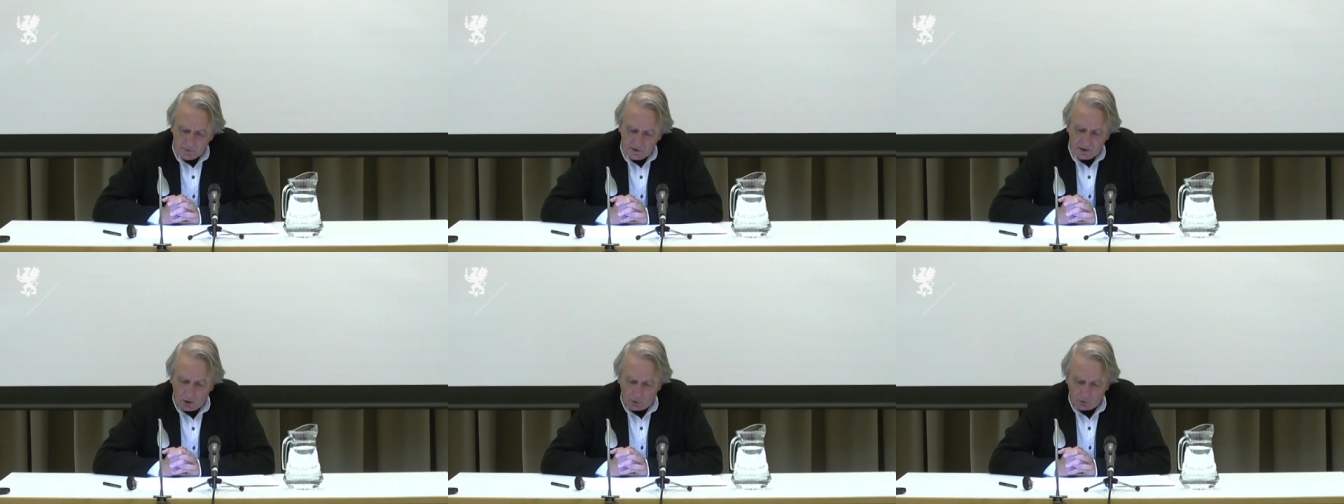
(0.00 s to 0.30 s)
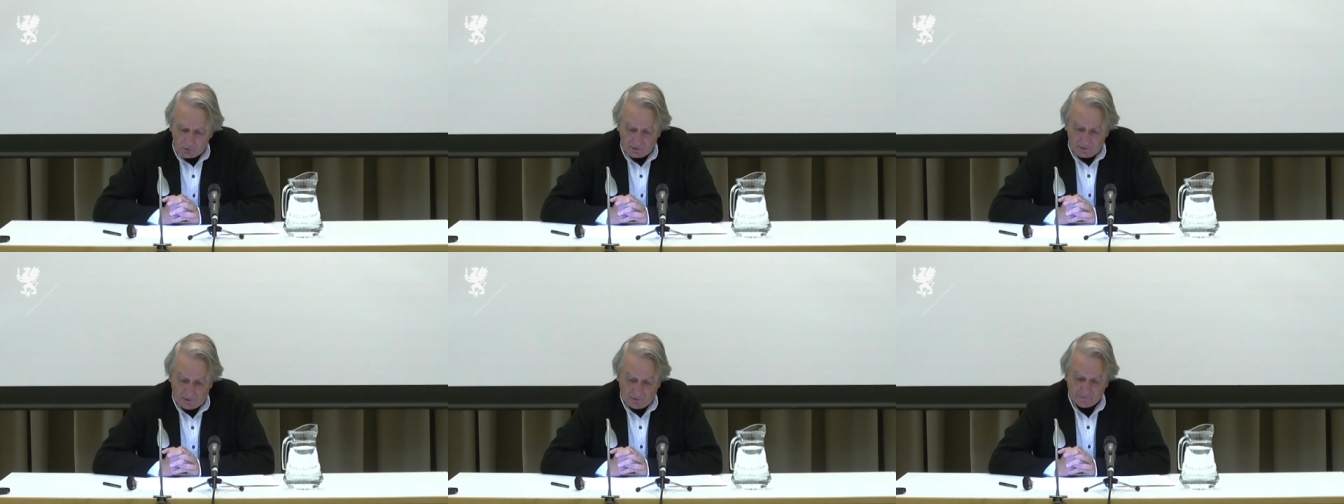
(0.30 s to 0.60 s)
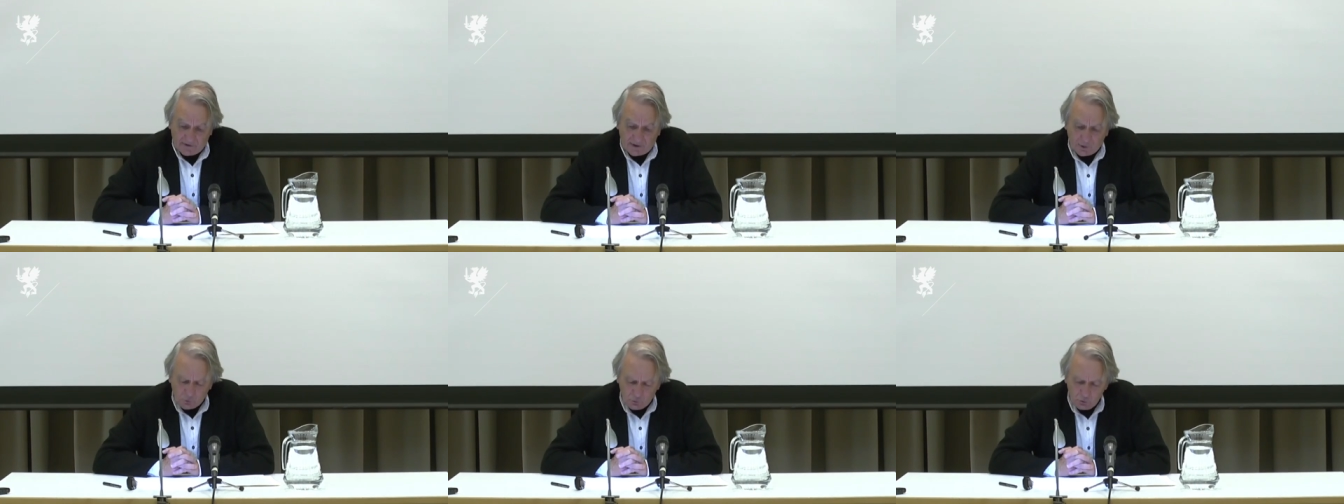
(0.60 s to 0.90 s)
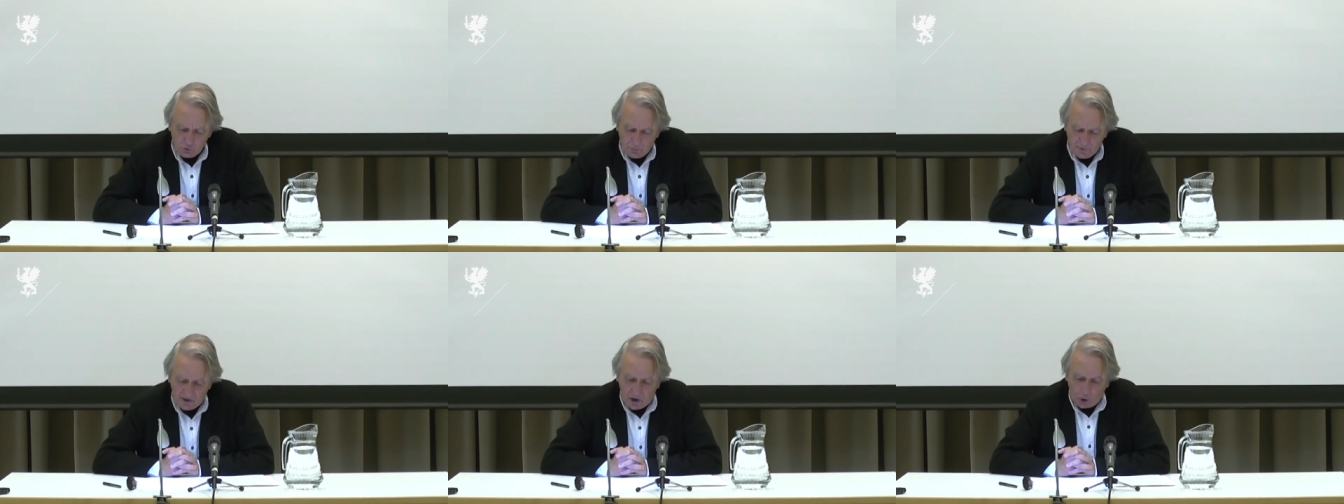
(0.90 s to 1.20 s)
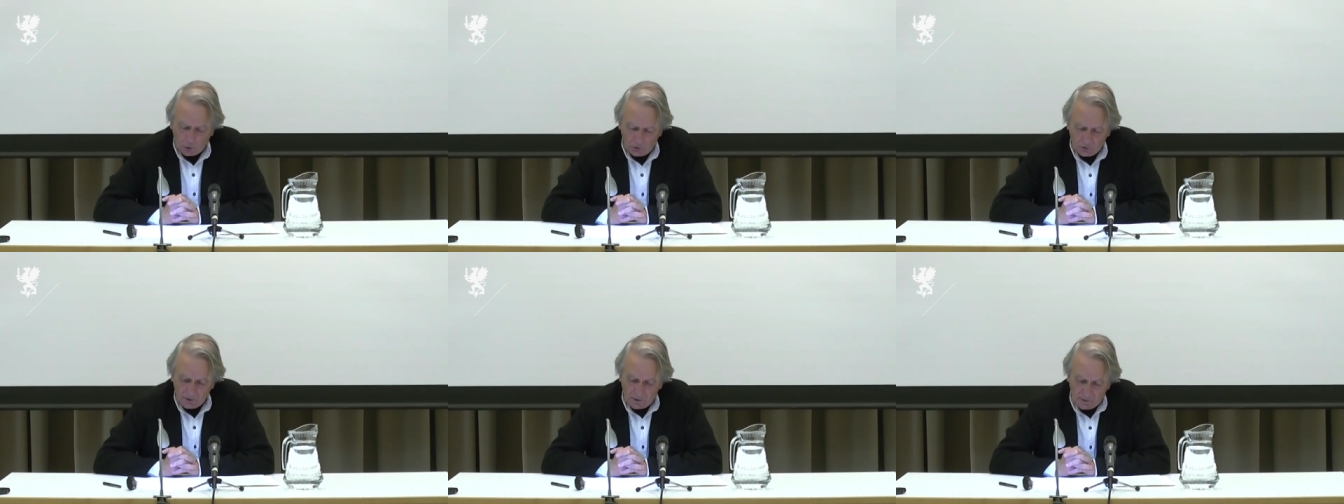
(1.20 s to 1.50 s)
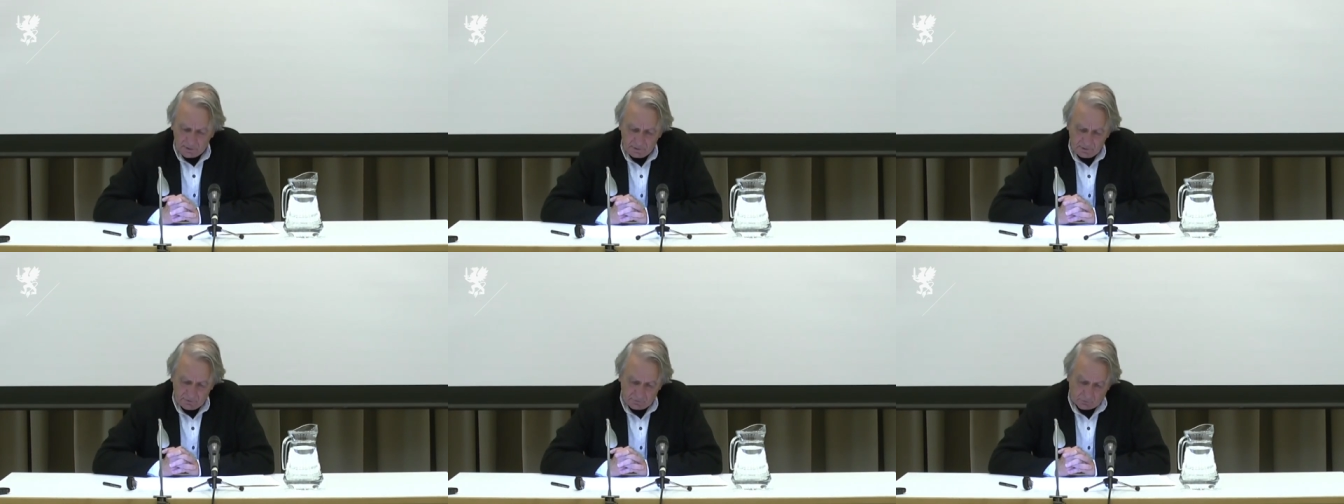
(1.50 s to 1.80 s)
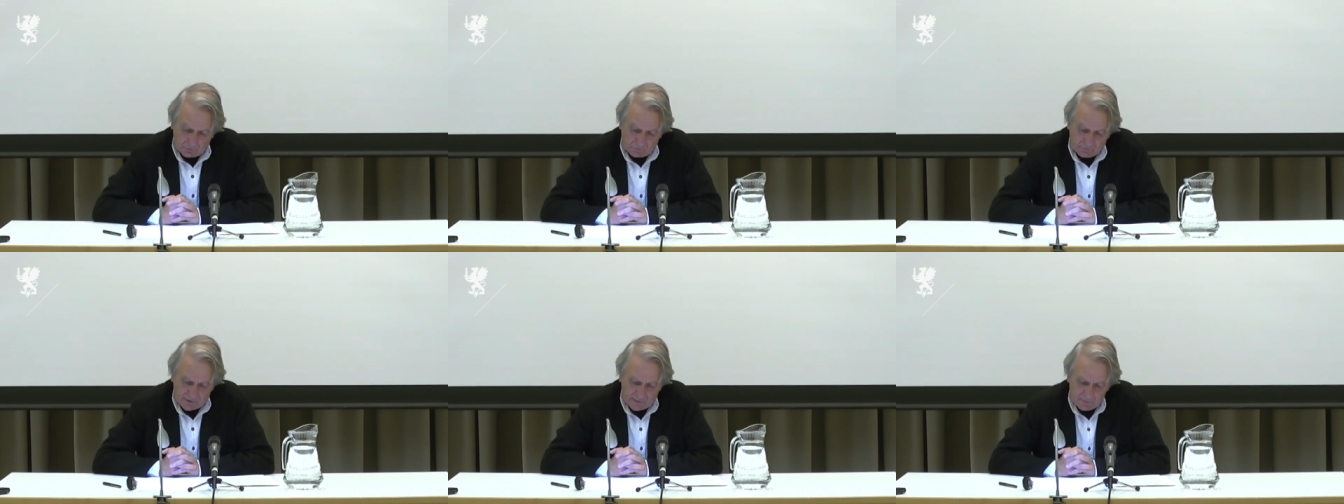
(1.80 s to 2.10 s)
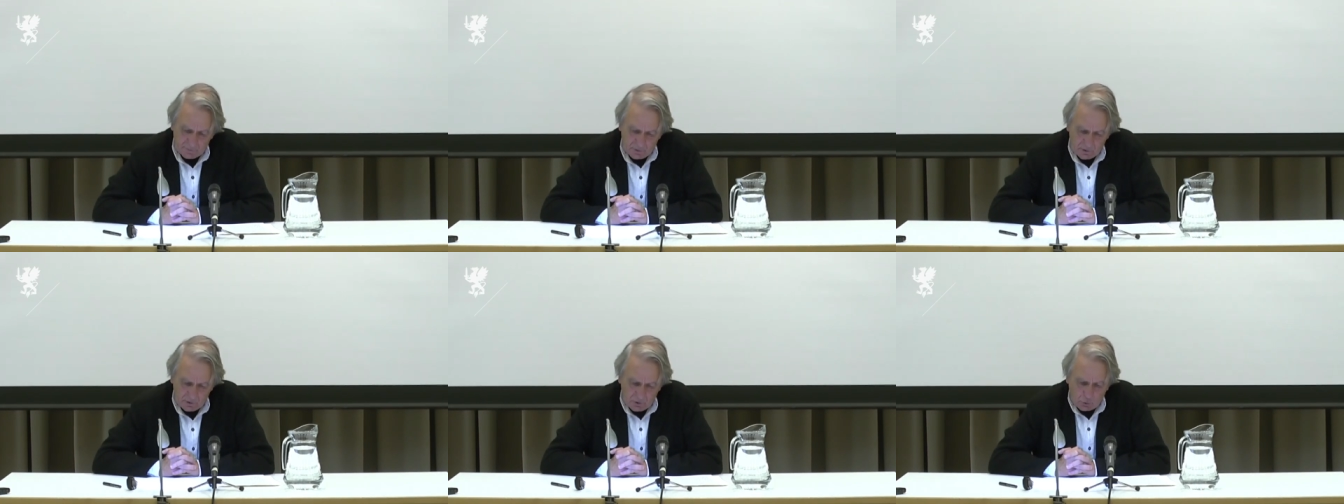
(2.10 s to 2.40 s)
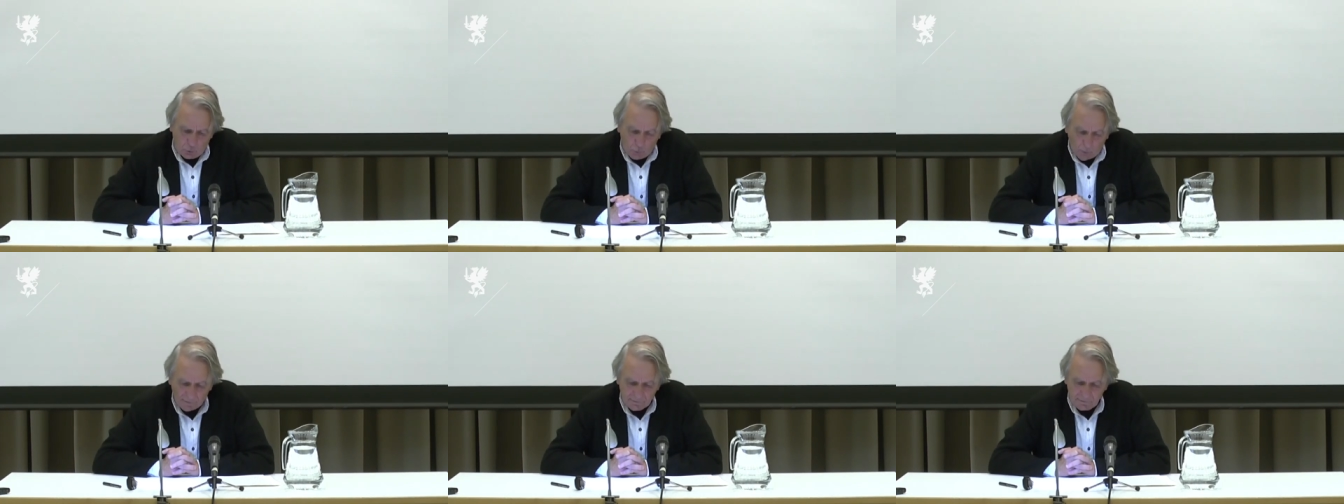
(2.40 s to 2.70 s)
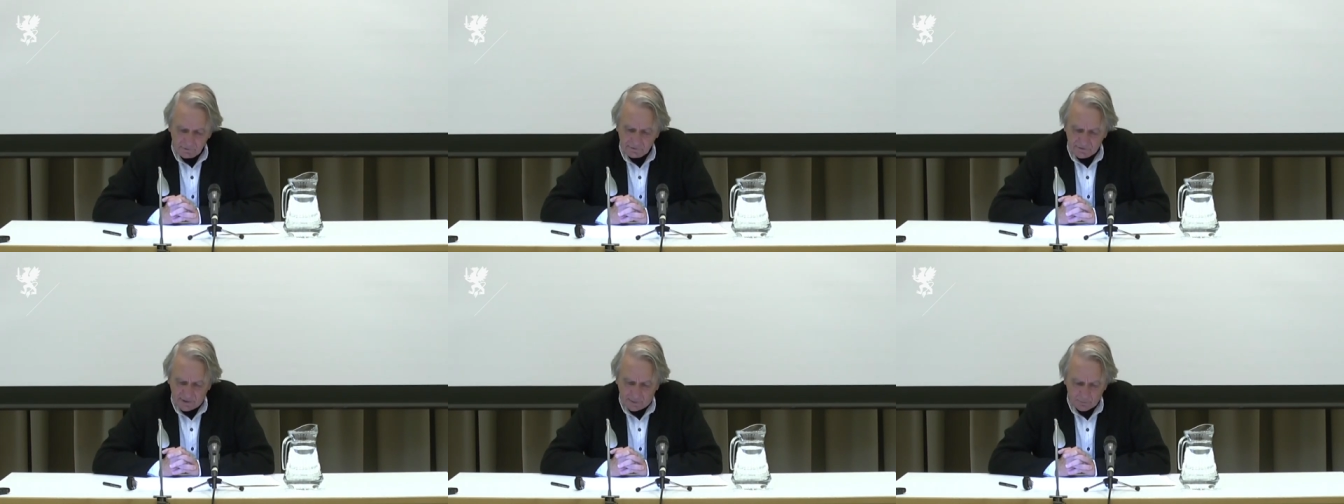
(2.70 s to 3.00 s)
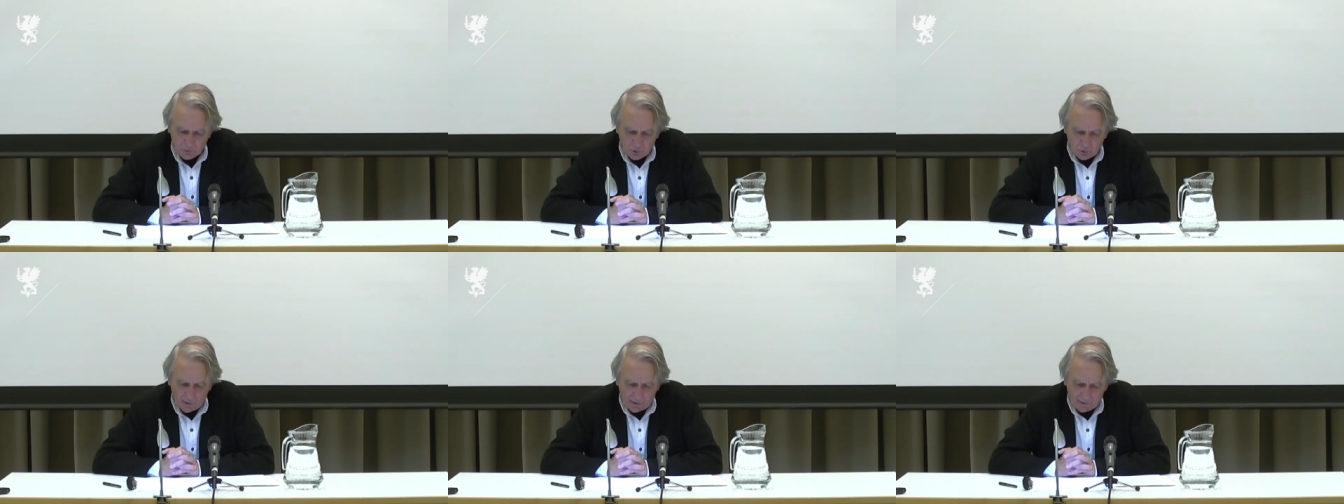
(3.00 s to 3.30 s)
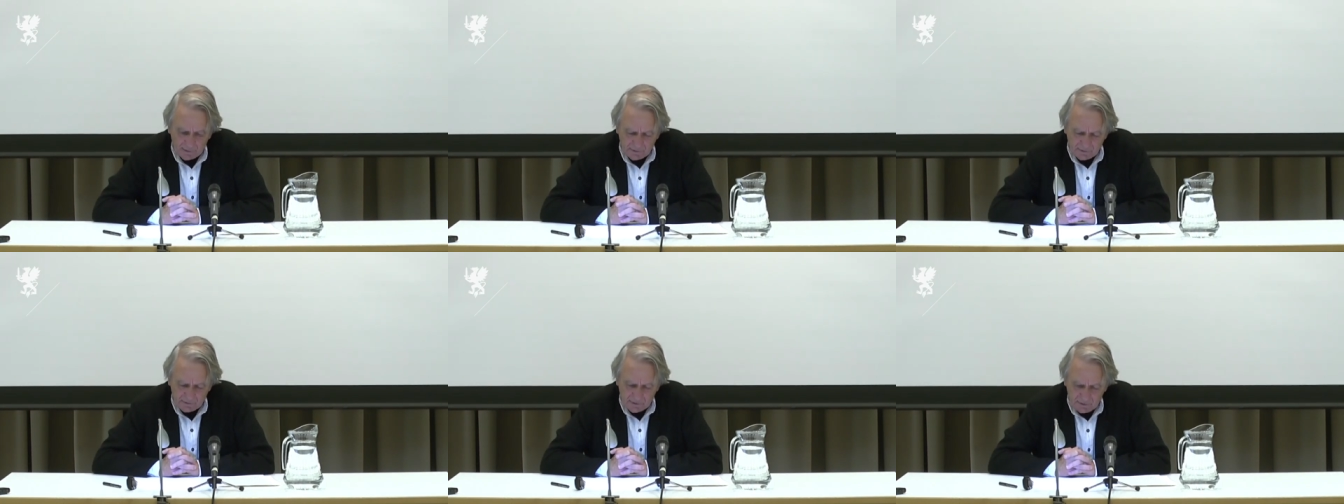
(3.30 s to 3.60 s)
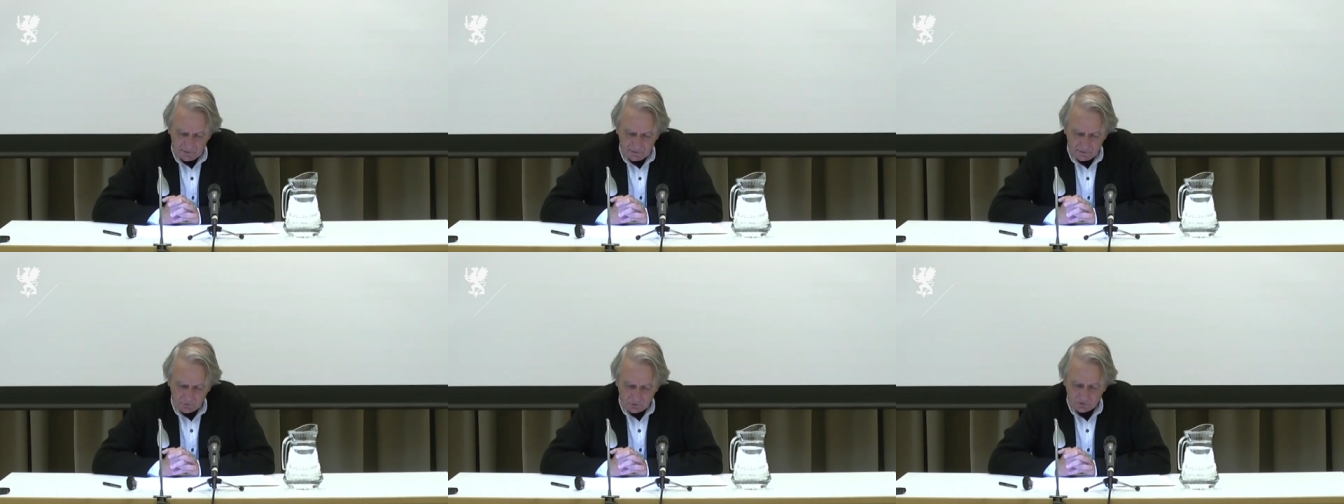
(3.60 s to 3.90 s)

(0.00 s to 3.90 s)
be only, there could be only for them one temporality,